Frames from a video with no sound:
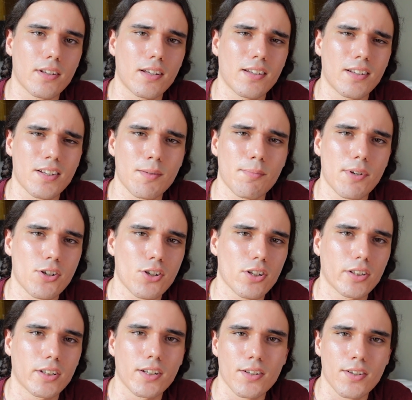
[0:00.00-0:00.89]

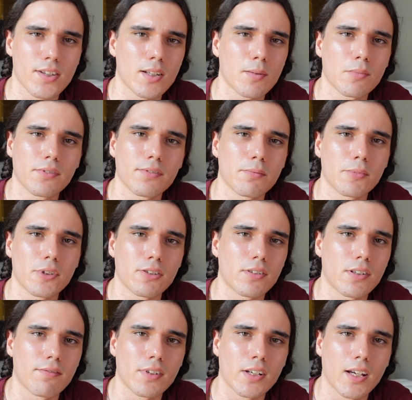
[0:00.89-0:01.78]
especially because some of them
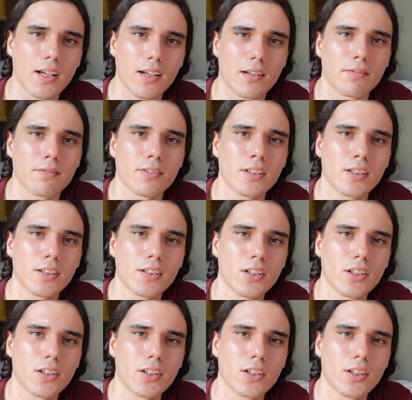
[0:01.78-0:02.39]
don't even have